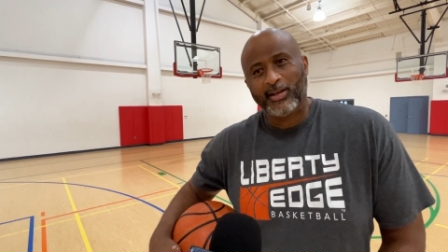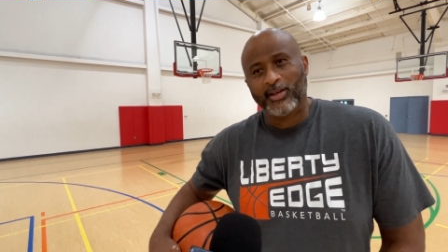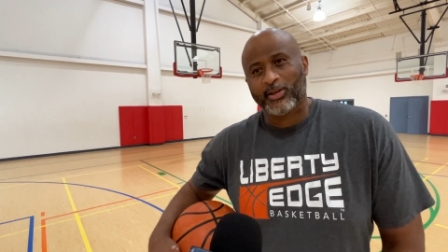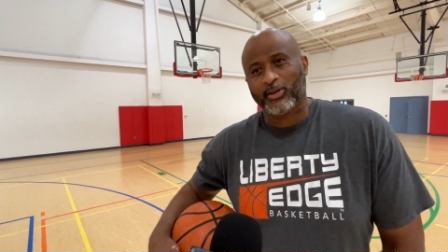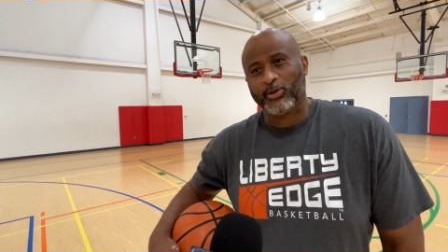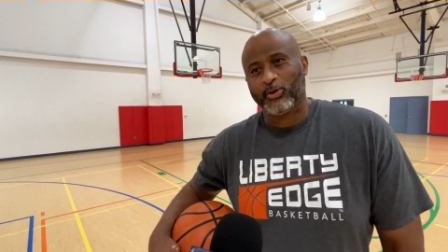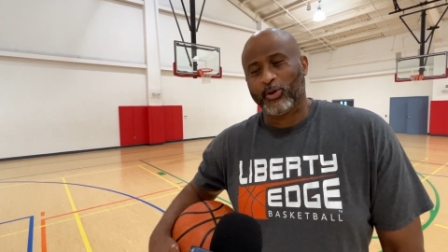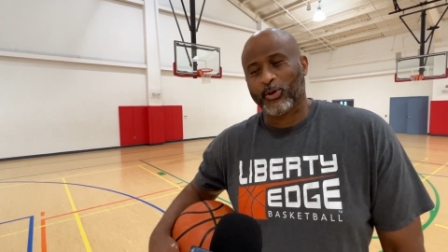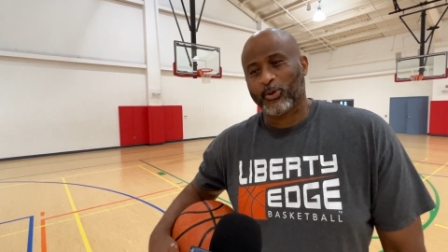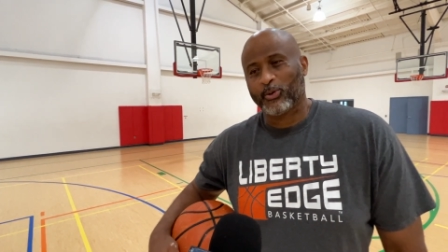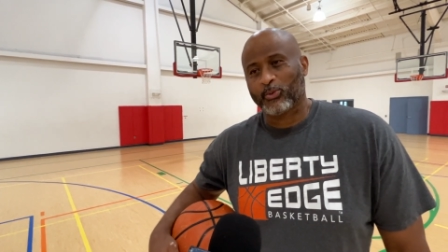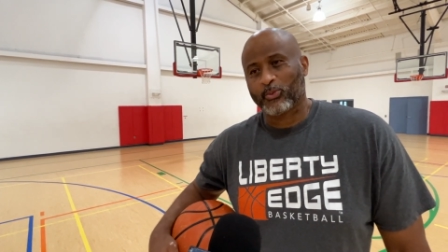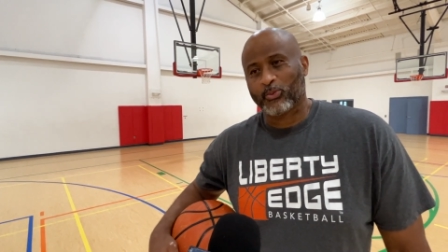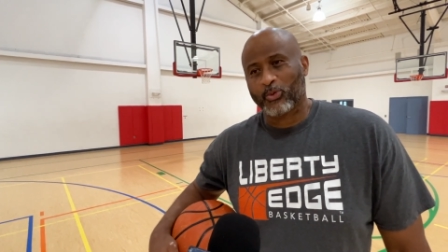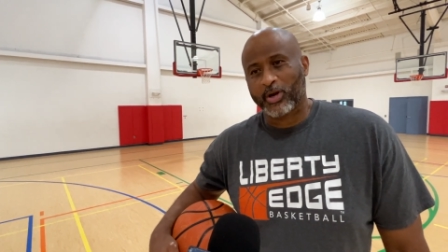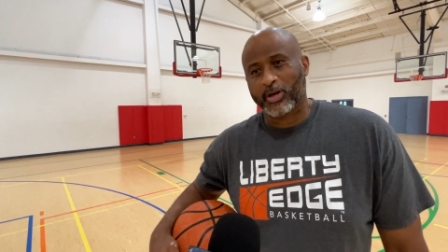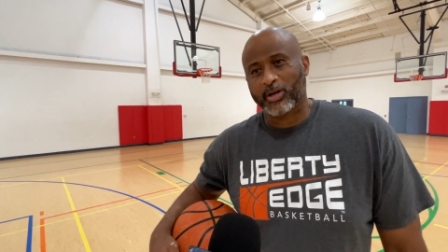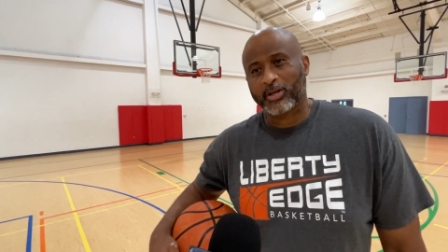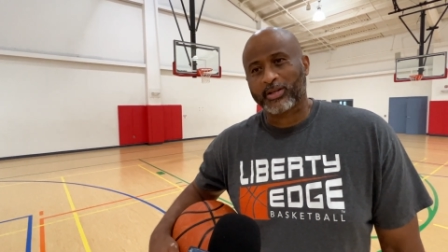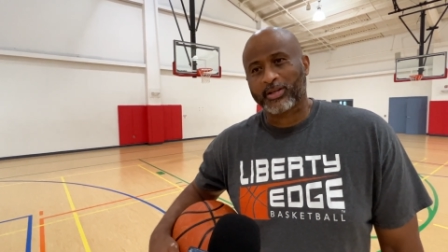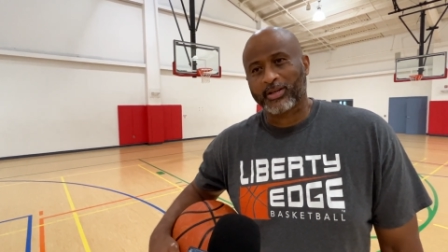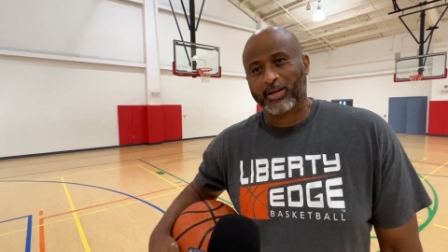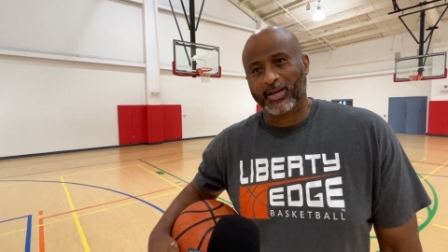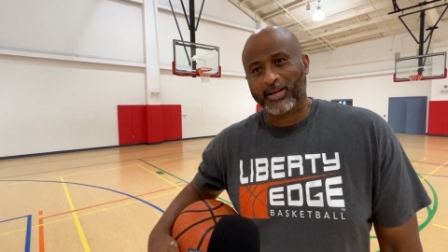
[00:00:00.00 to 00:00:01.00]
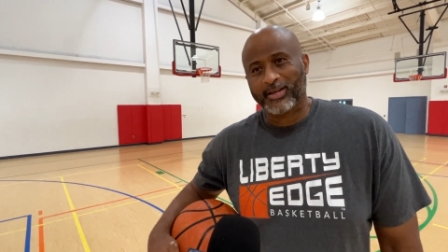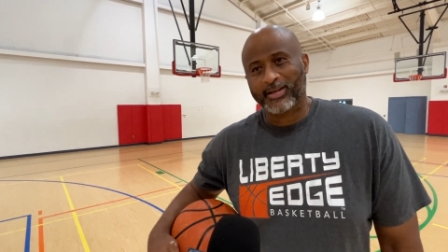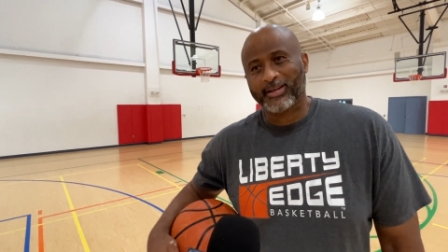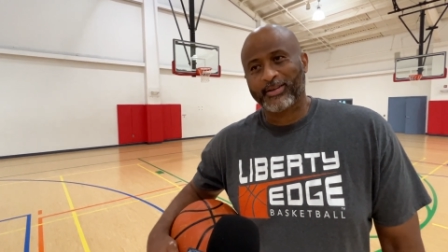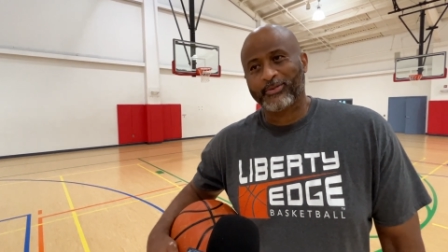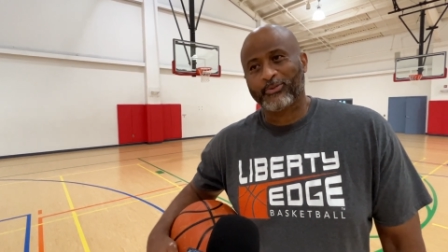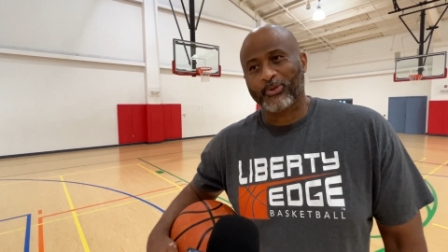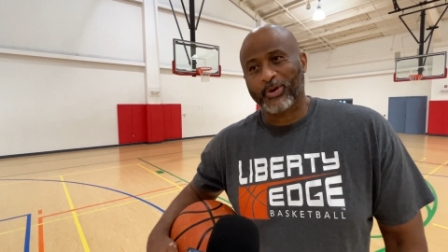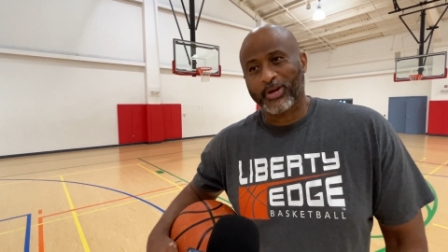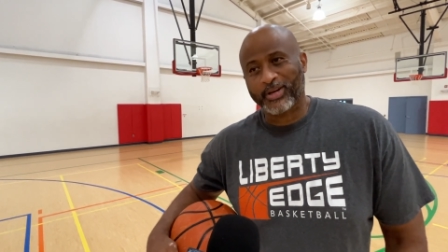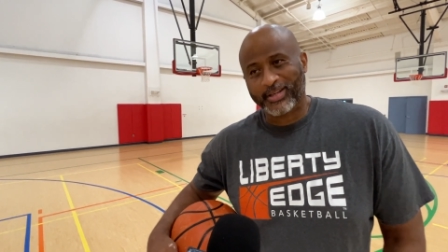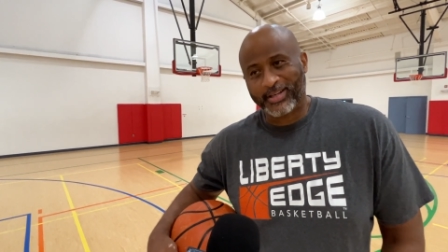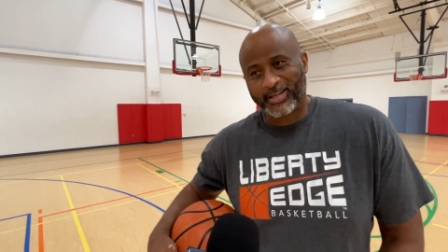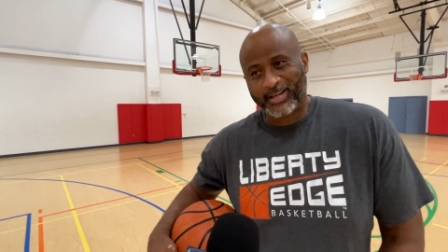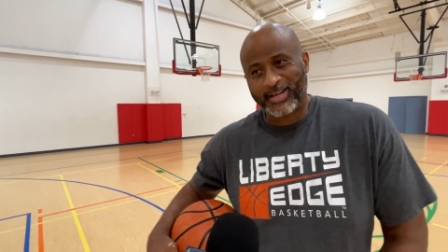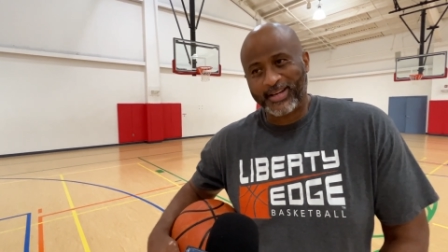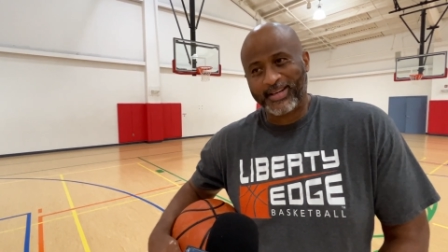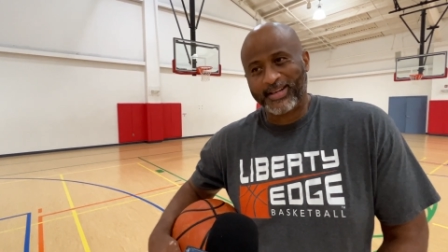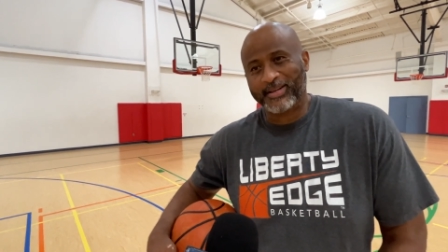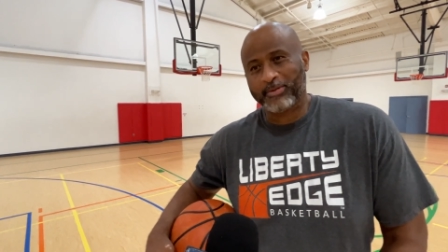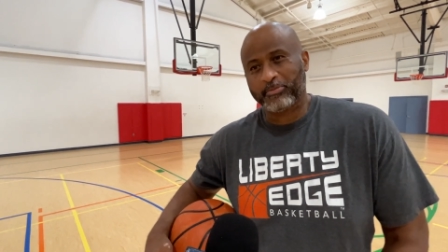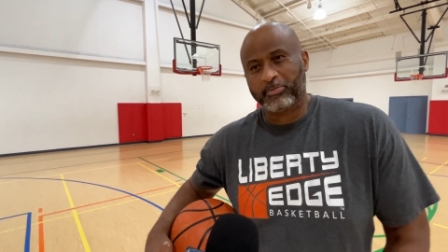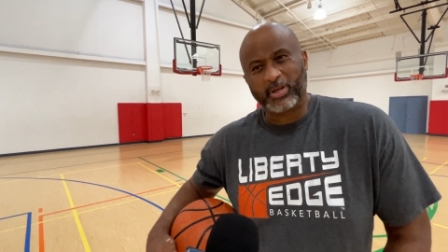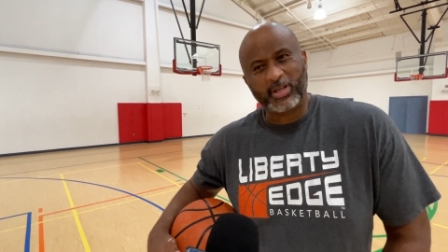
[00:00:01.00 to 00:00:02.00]
you know, run and gun, run and
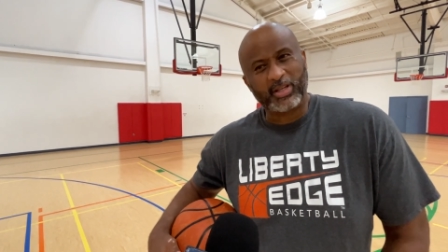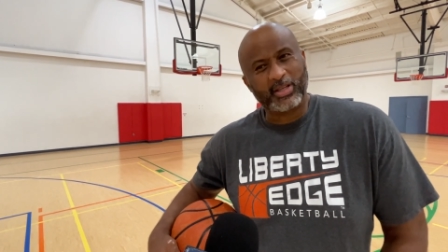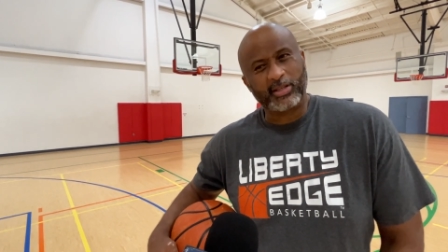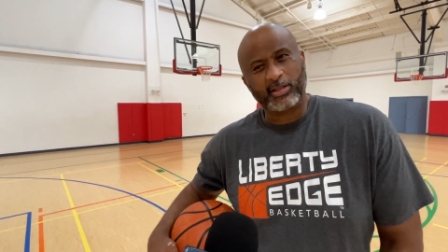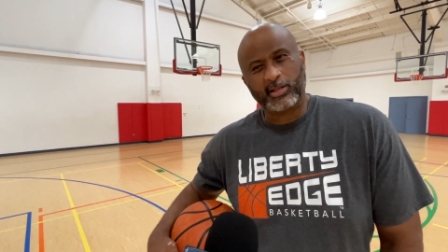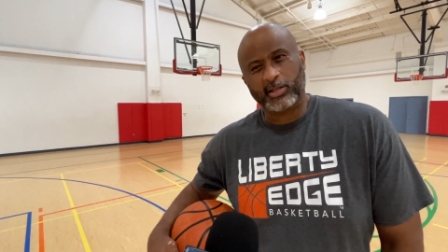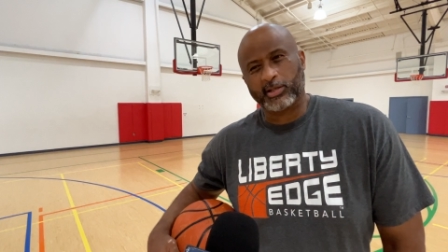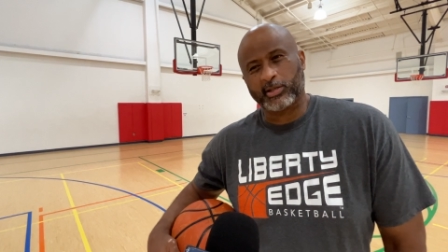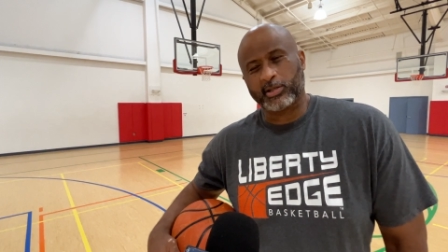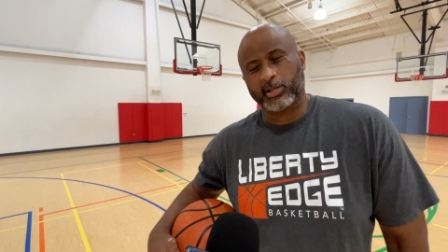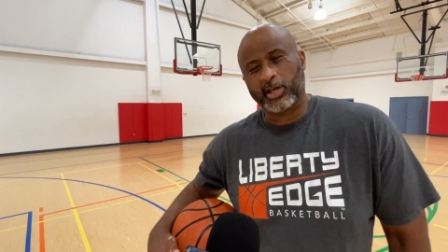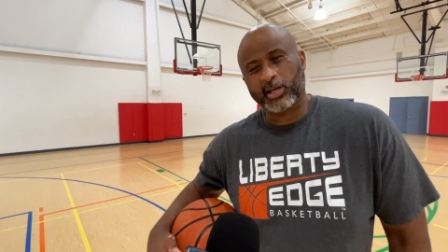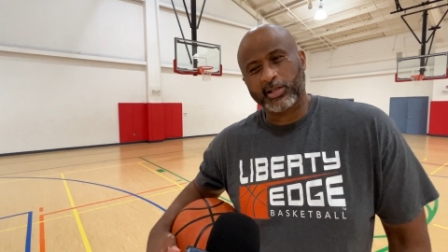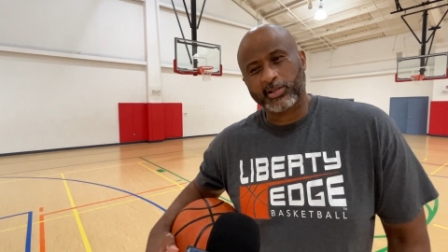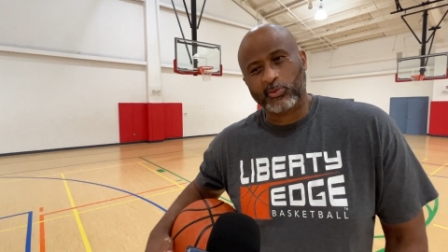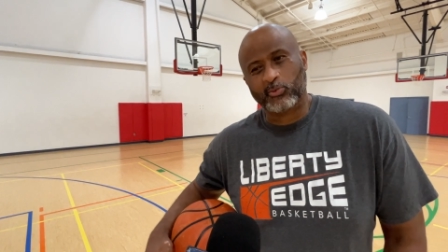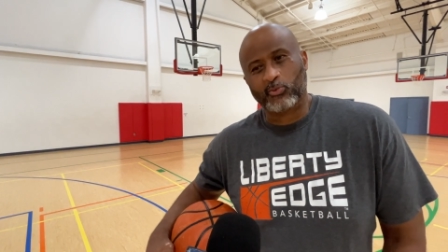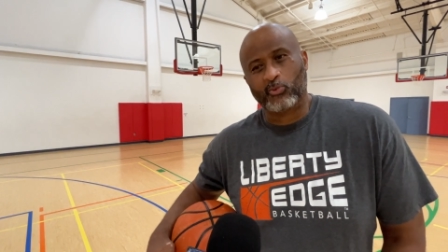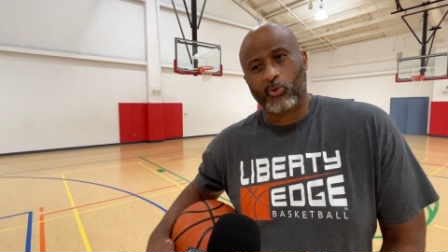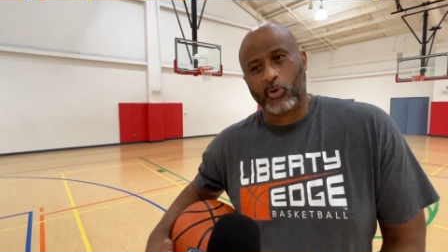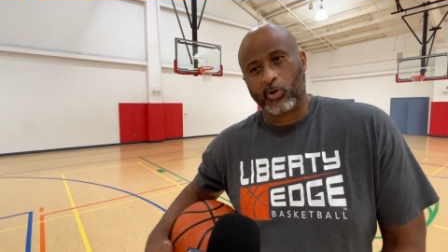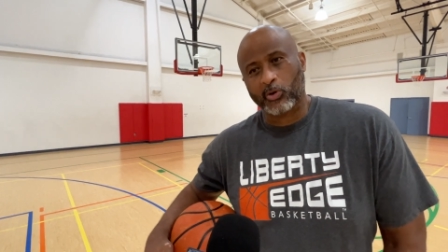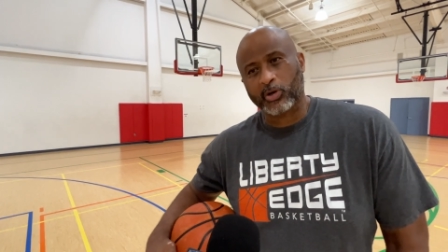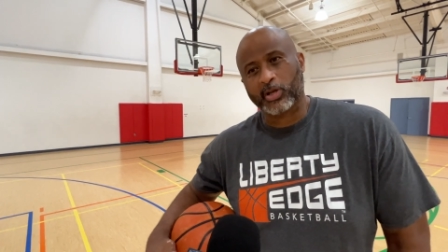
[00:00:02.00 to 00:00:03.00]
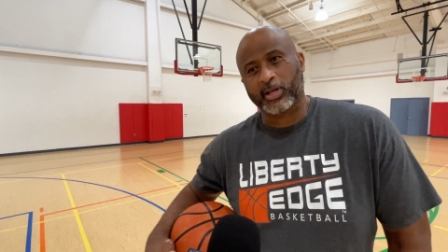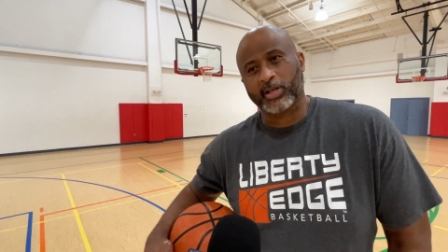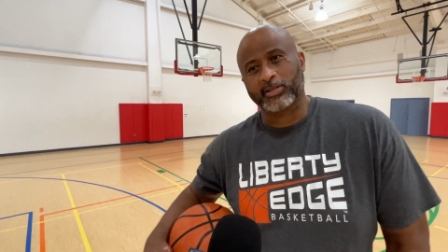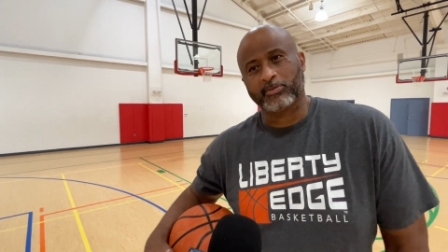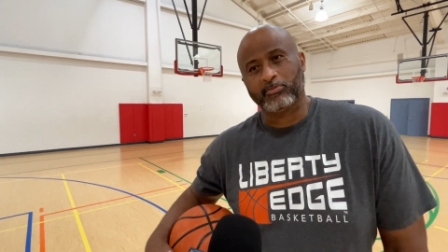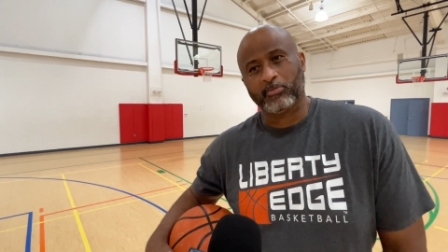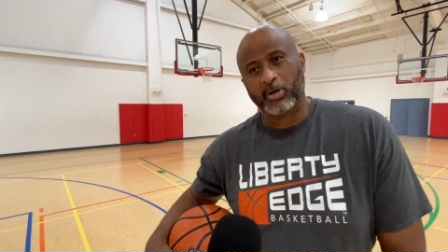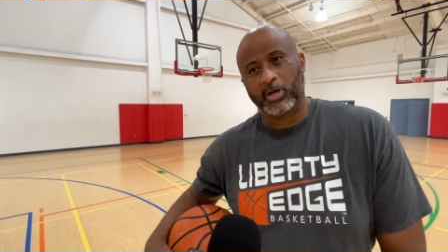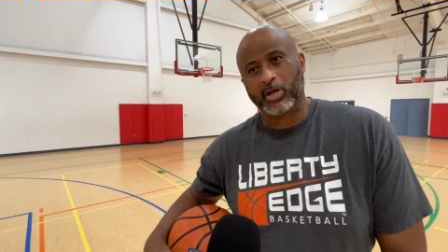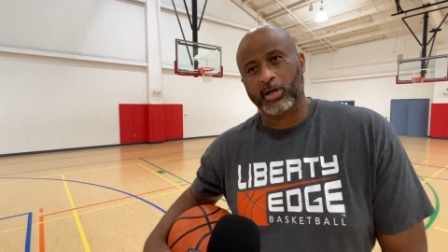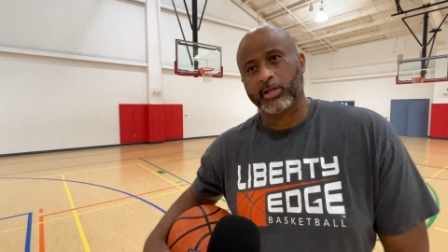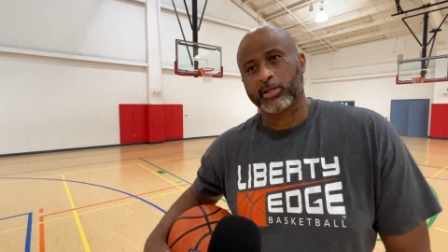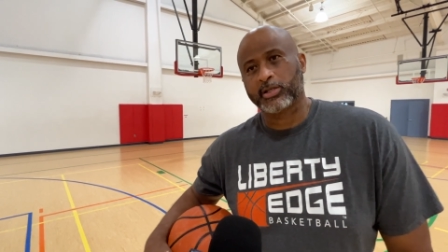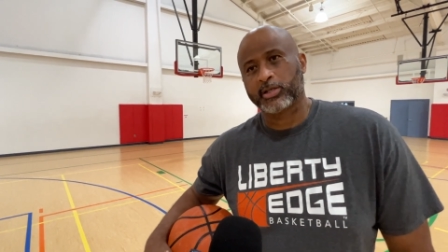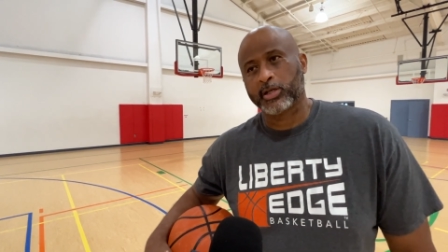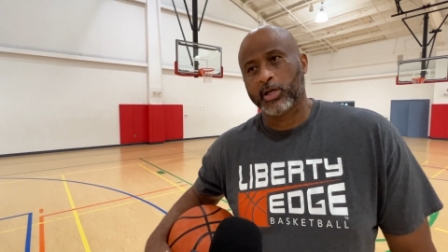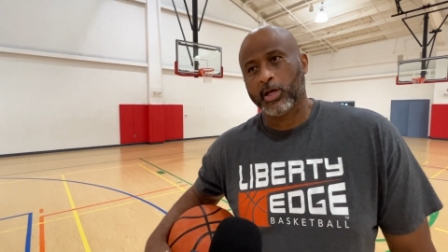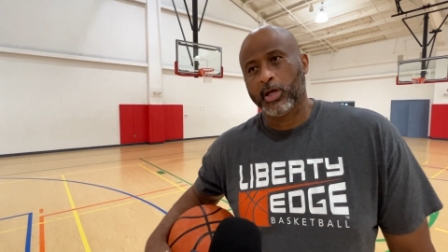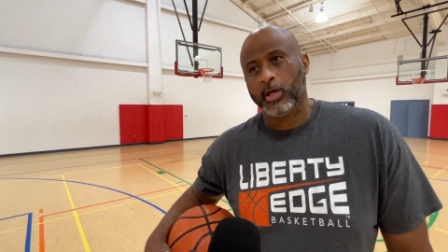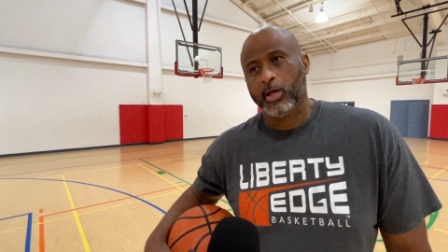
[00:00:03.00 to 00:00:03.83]
gun, but it, it doesn't work as much.